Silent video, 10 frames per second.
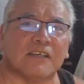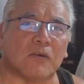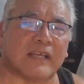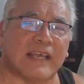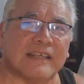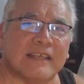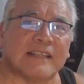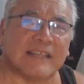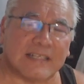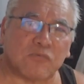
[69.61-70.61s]
Okay,
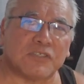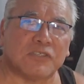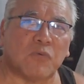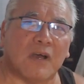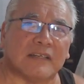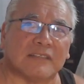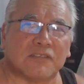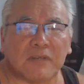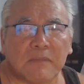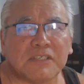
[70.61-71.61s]
that's what you want.
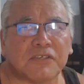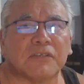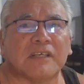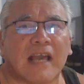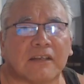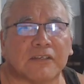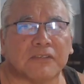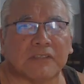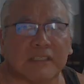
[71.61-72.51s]
So let me show you how to do